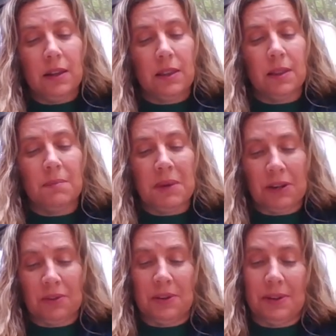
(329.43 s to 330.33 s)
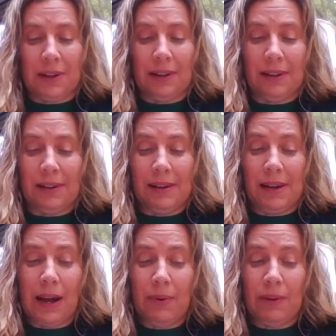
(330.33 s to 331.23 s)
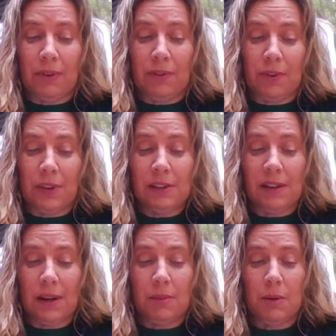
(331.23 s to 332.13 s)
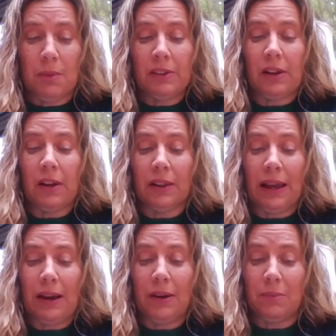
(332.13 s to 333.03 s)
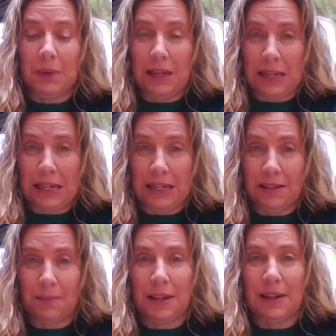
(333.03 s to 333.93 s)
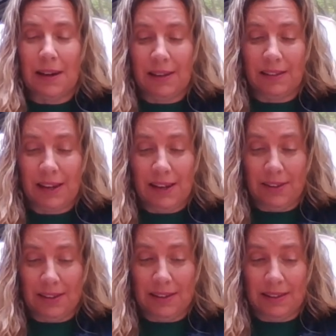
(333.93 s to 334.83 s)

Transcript: The Mandarin nodded. However, for this time you must allow me to be God's agent.